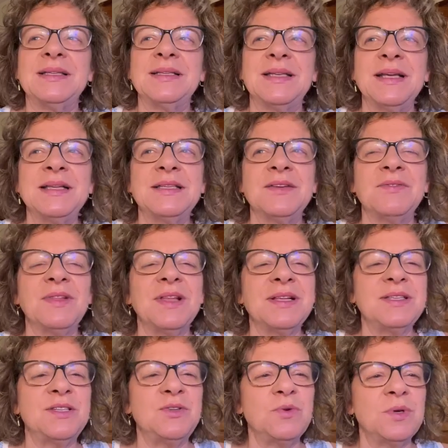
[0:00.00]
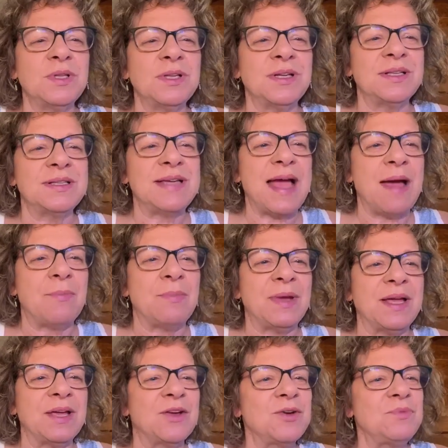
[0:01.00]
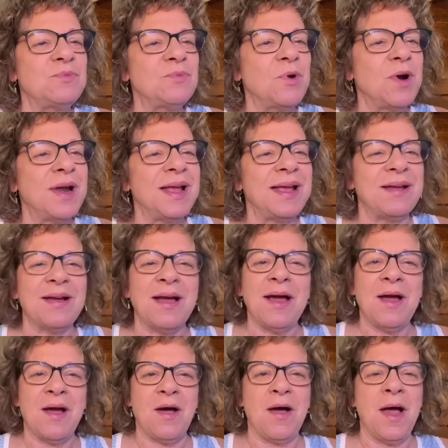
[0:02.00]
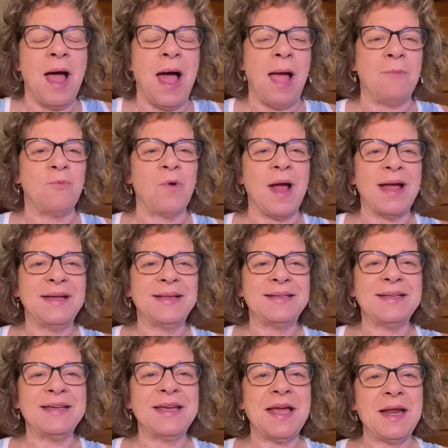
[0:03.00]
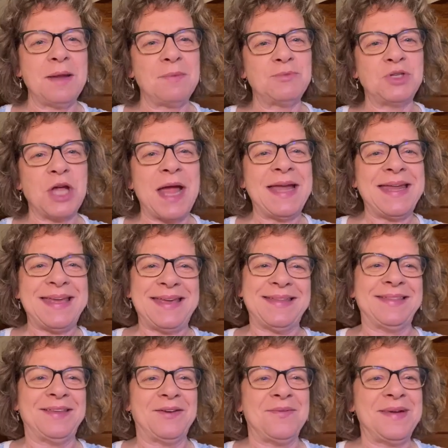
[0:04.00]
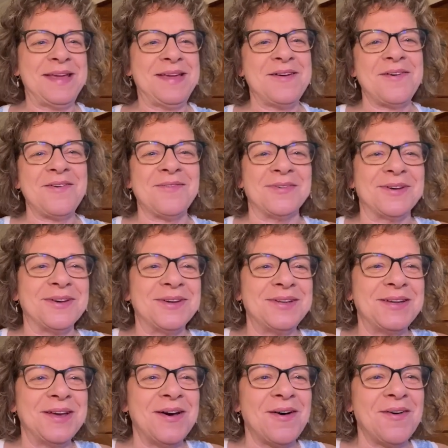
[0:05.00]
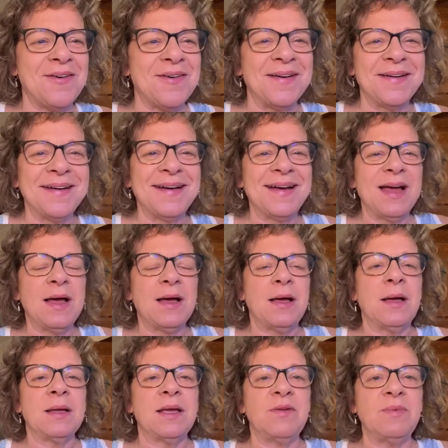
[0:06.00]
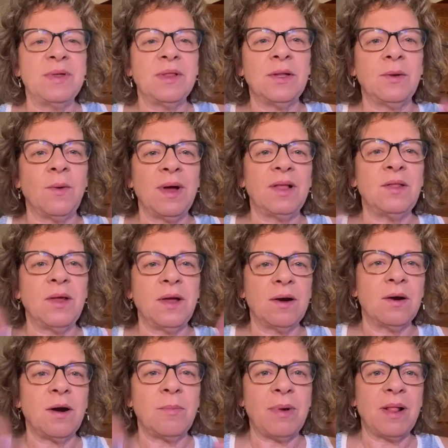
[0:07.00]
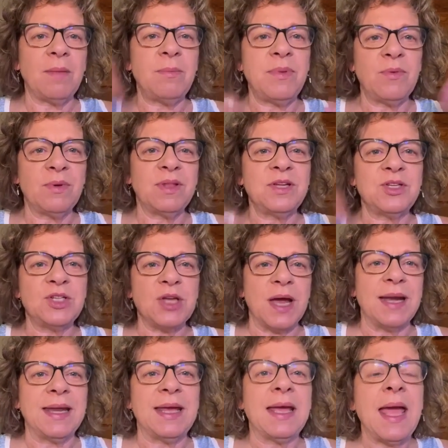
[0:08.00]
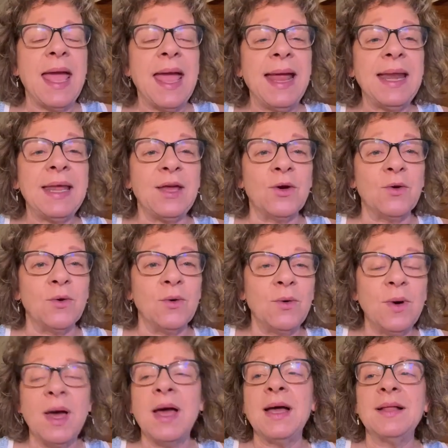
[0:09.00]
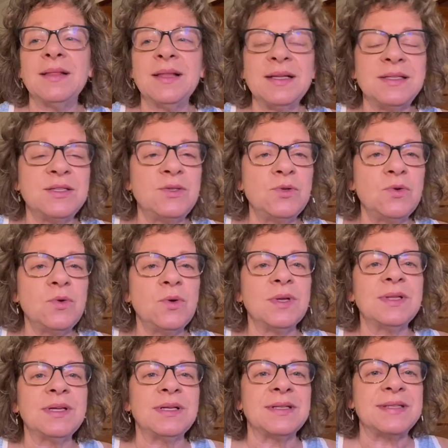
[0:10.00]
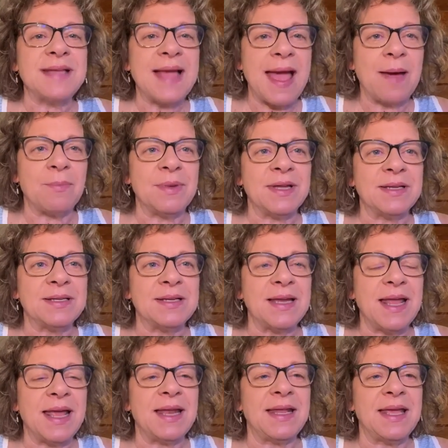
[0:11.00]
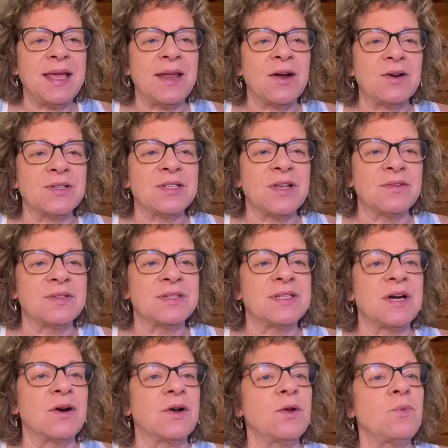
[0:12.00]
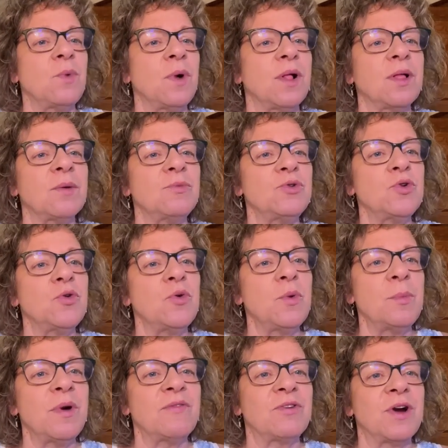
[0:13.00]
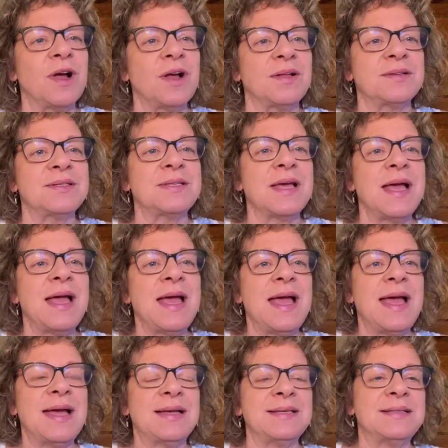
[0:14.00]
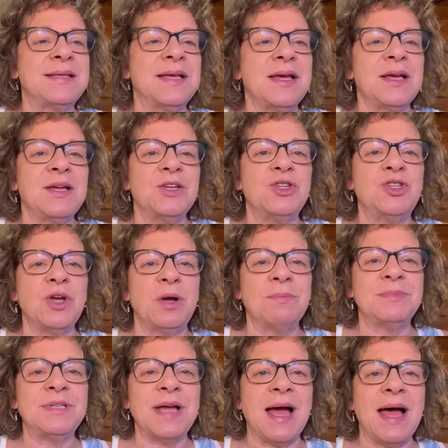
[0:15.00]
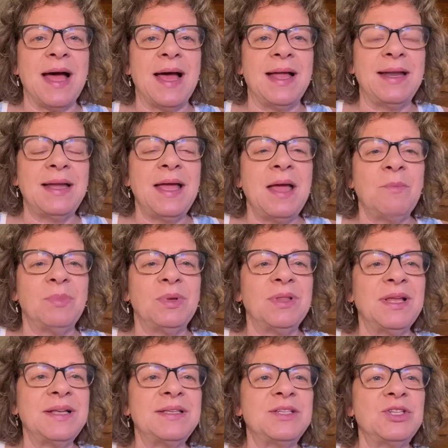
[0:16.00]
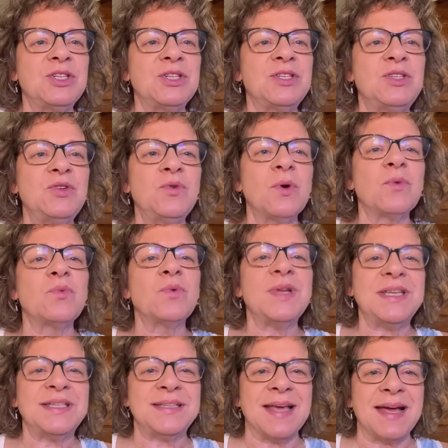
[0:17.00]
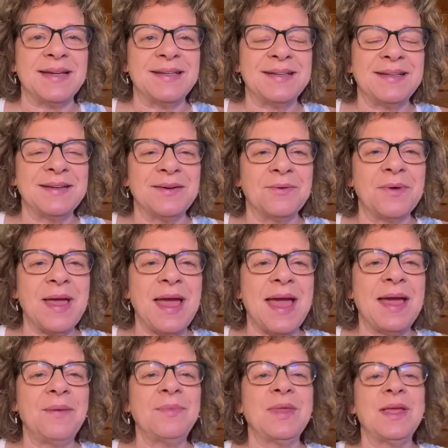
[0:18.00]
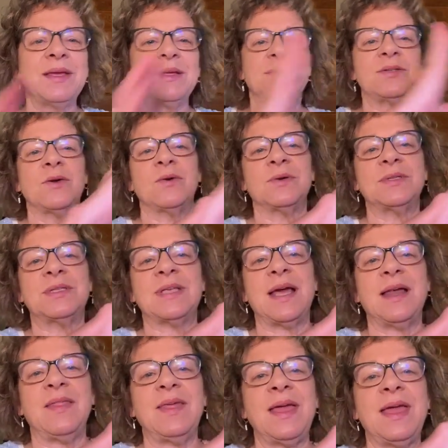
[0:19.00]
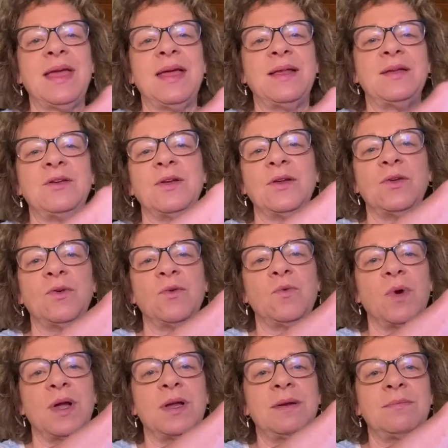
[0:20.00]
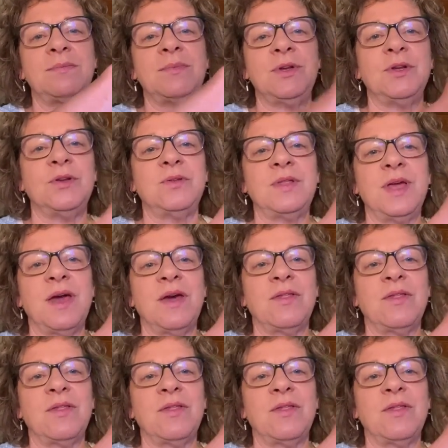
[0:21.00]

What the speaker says: a sense of let's do a little tapping. Good morning. I'm rising and I'm shiny. There we go. Good to go. Give me a little while longer, I'll probably be really shiny. Anywho, let's do a little tapping today to get ourselves started. Welcome to whomever else has jumped on. But let's just do a reset, okay? So, side of the hand, you can do one, you can do